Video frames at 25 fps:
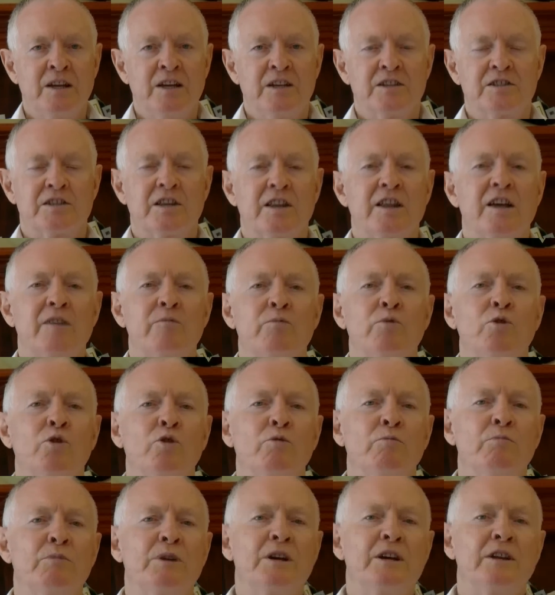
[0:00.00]
So that
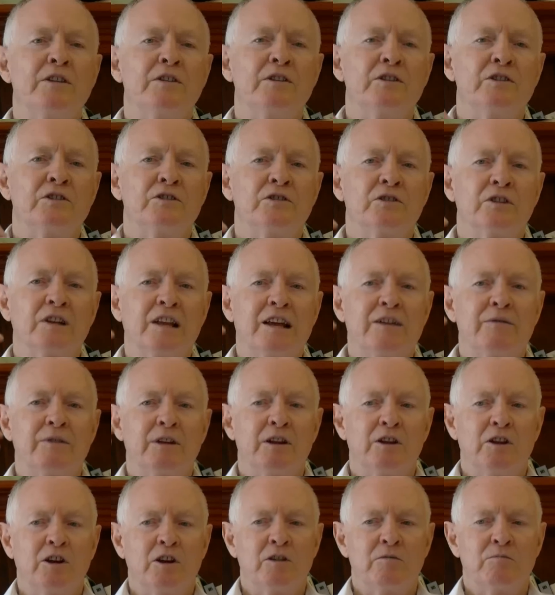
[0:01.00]
will mean that you'll have a
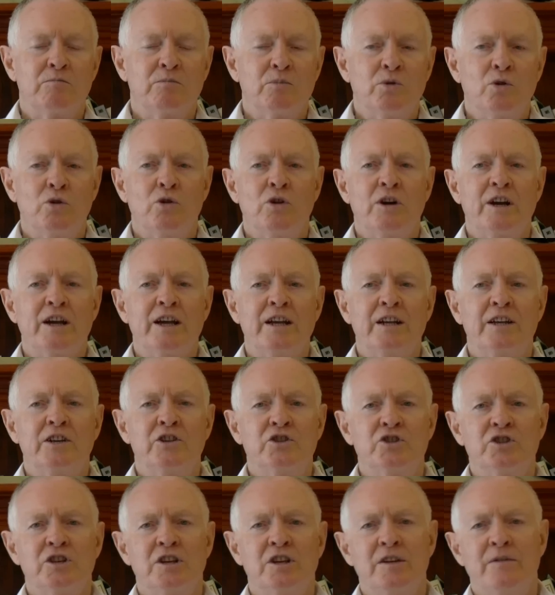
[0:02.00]
lot more
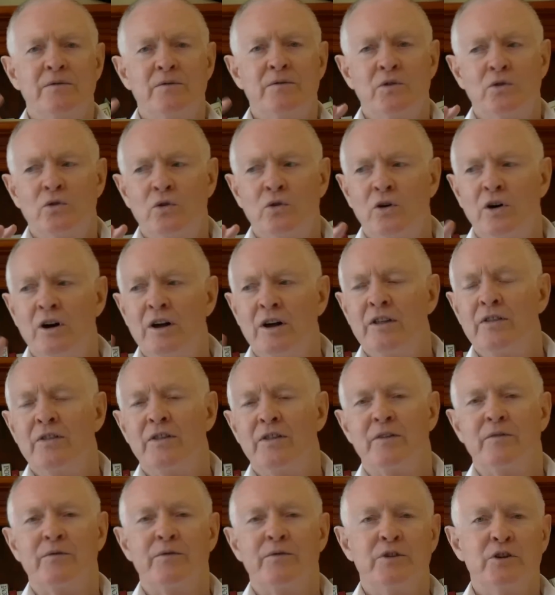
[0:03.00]
energy for
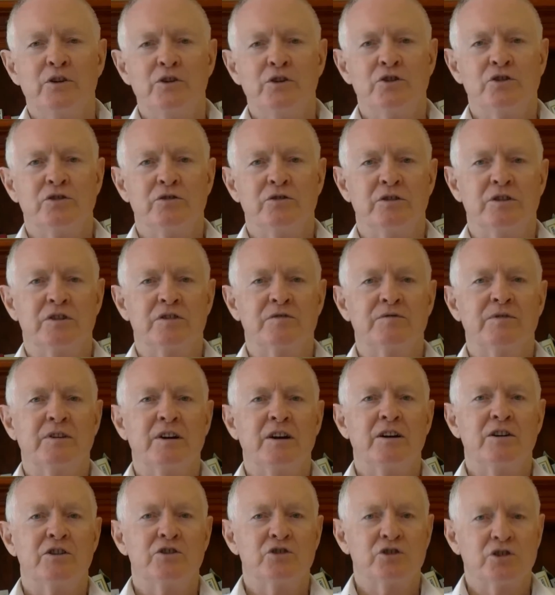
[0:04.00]
the future as
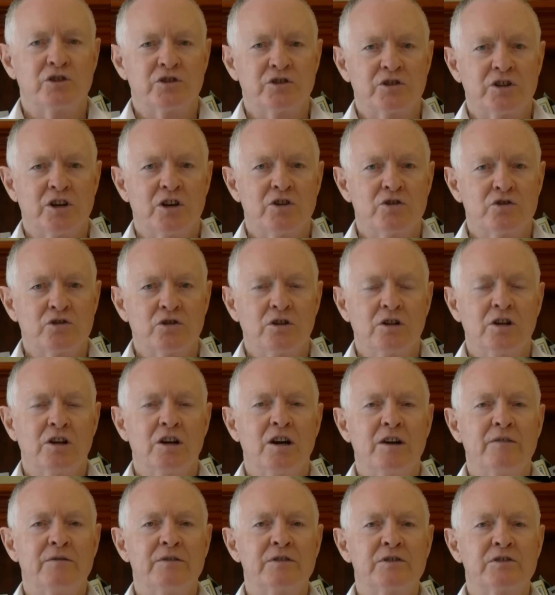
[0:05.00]
far as your social
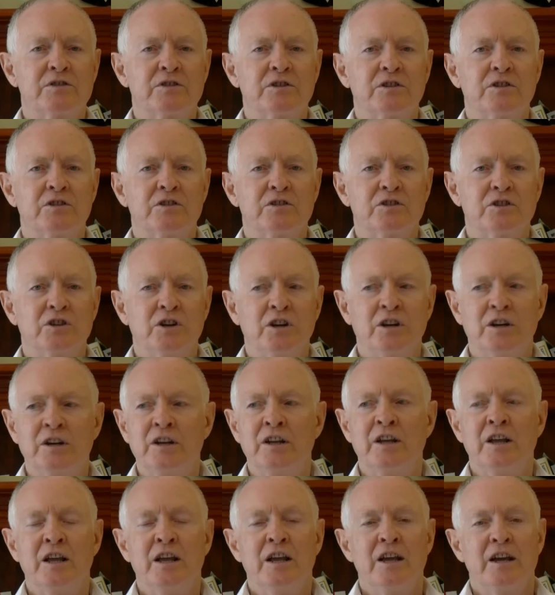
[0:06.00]
life is
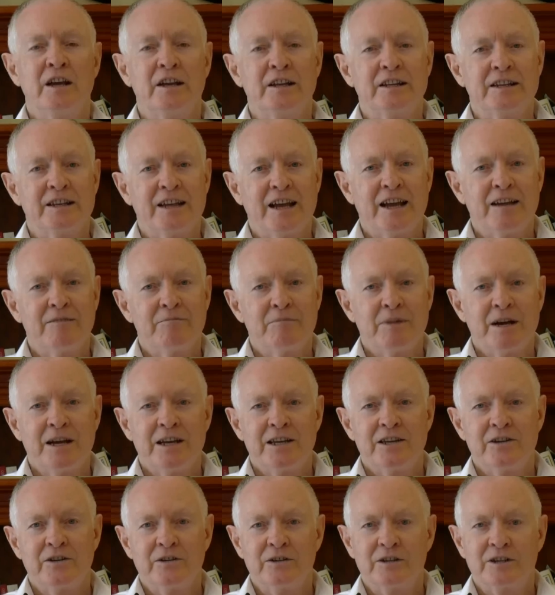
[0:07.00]
concerned. It can
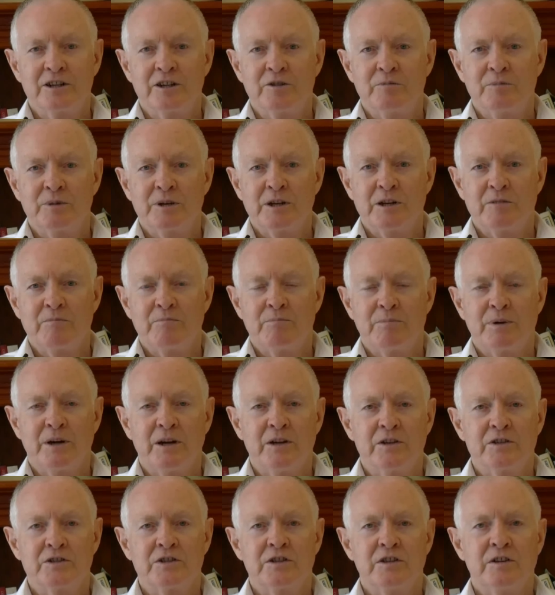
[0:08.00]
make you a little bit
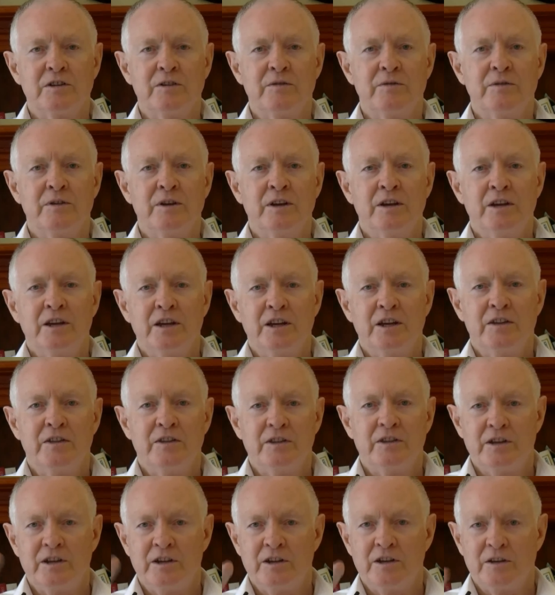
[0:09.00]
impulsive in
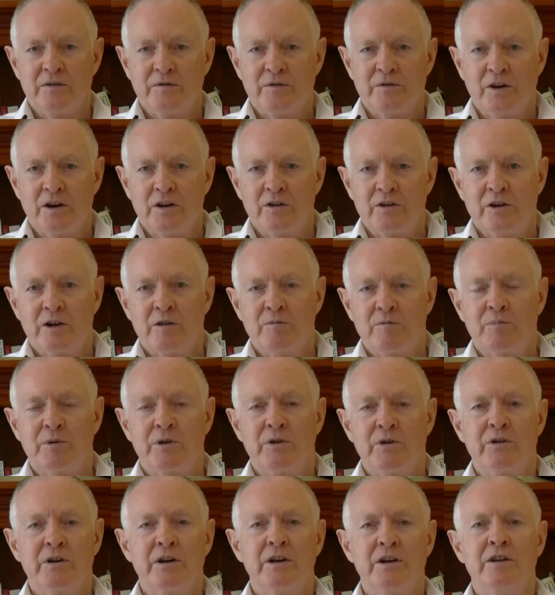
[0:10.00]
the following
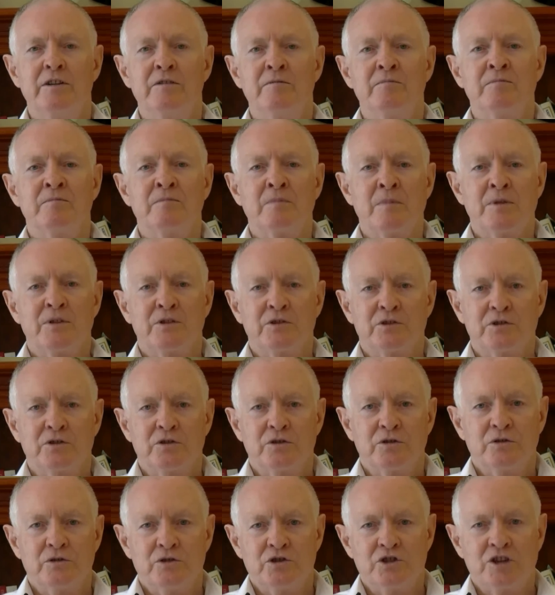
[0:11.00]
period
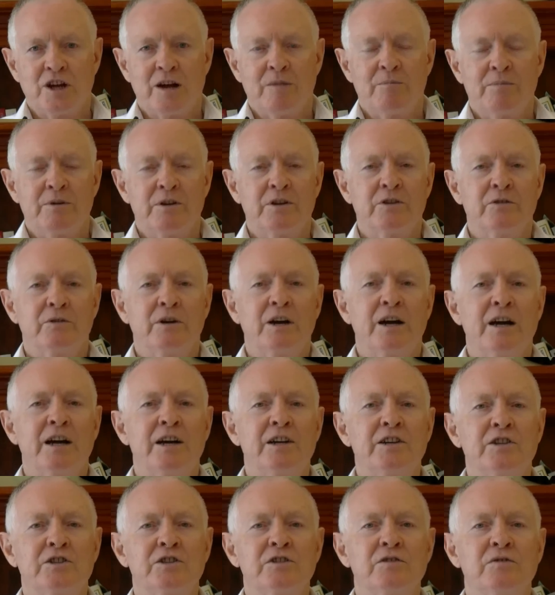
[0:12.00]
to jump into a
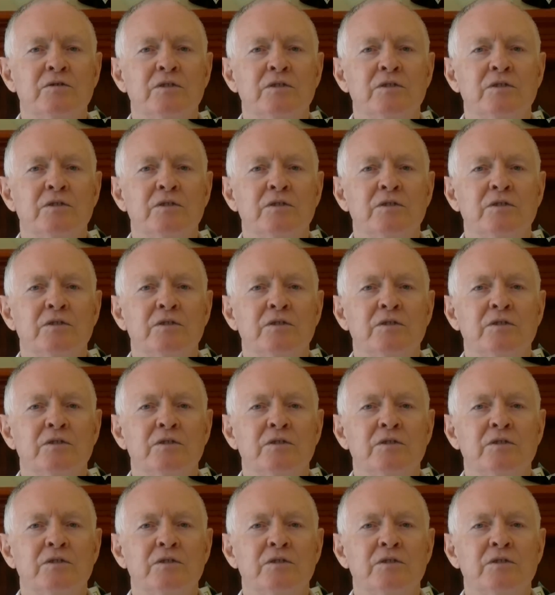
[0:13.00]
hasty